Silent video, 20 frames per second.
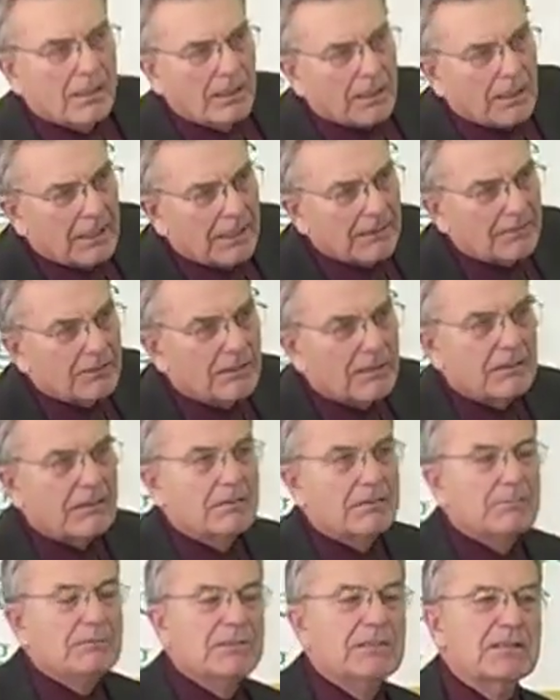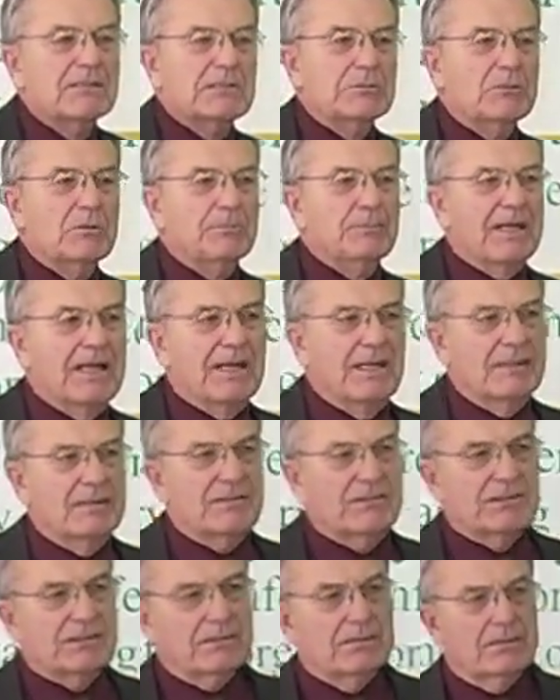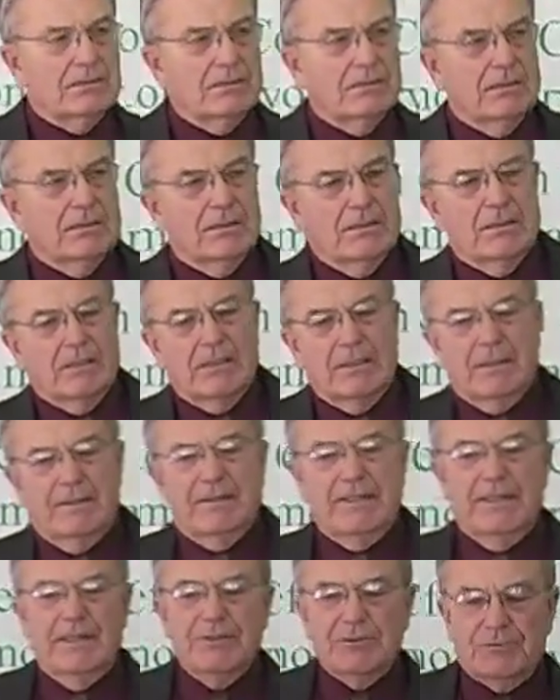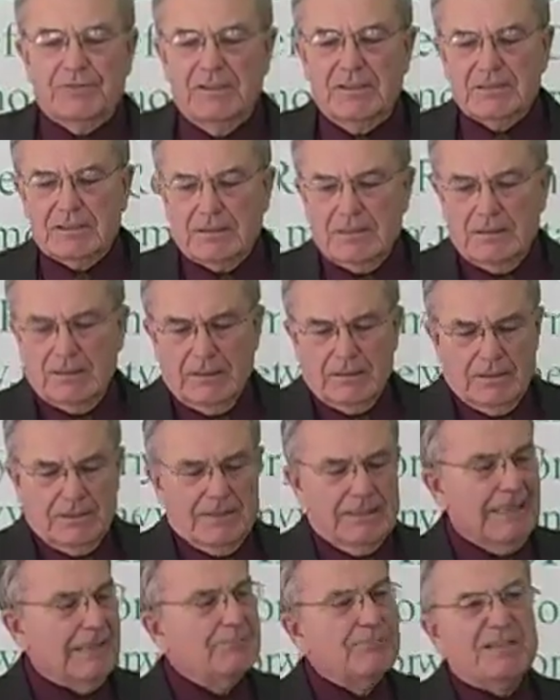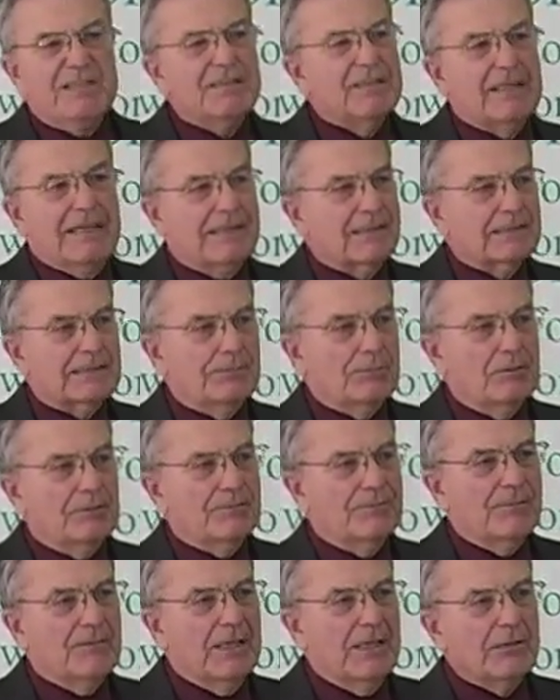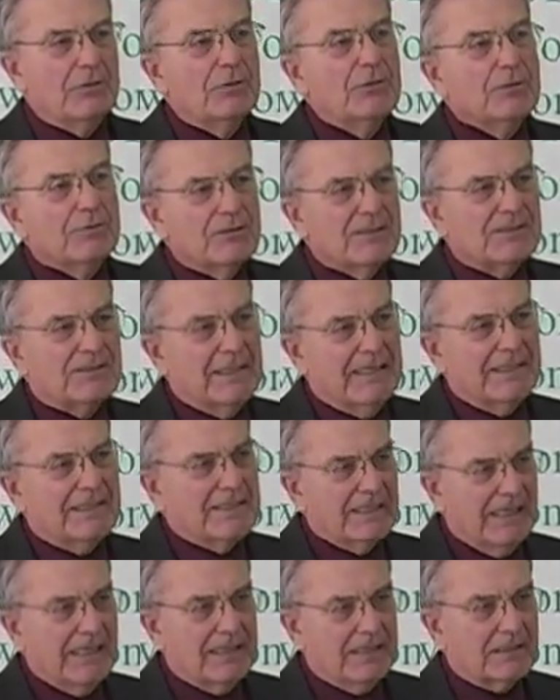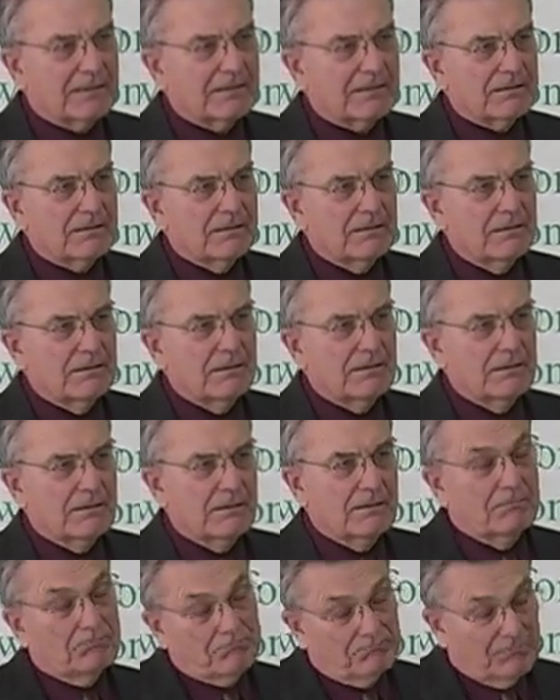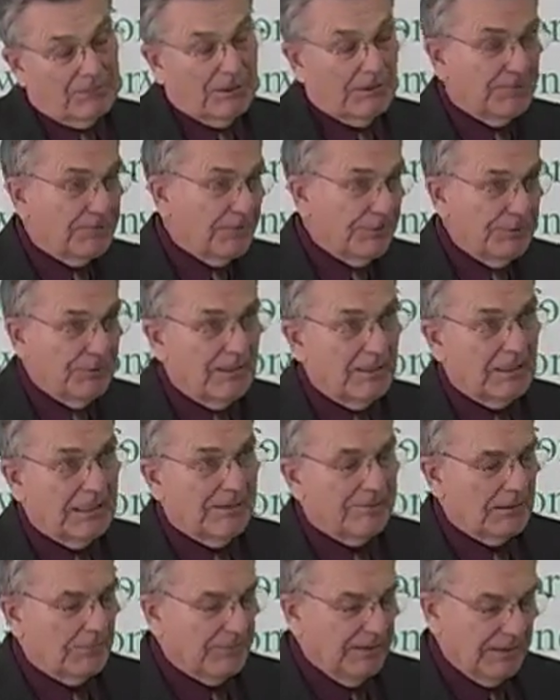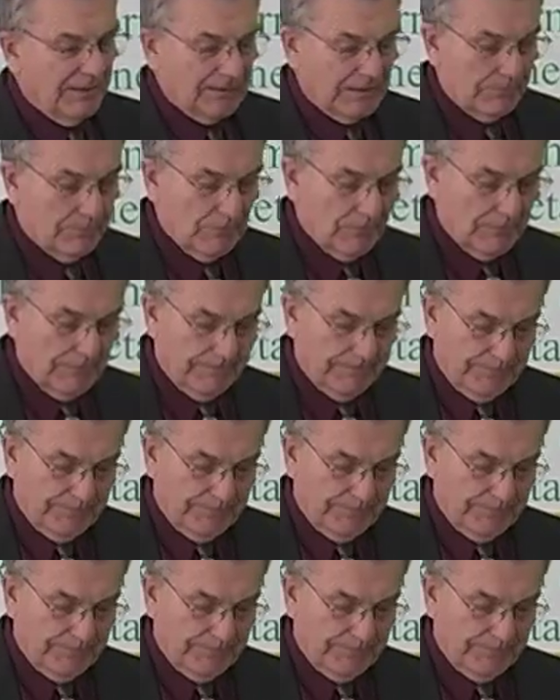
on municipal bonds, the interest not being taxable. They lose that tax. Therefore, you're going to have to pay some more.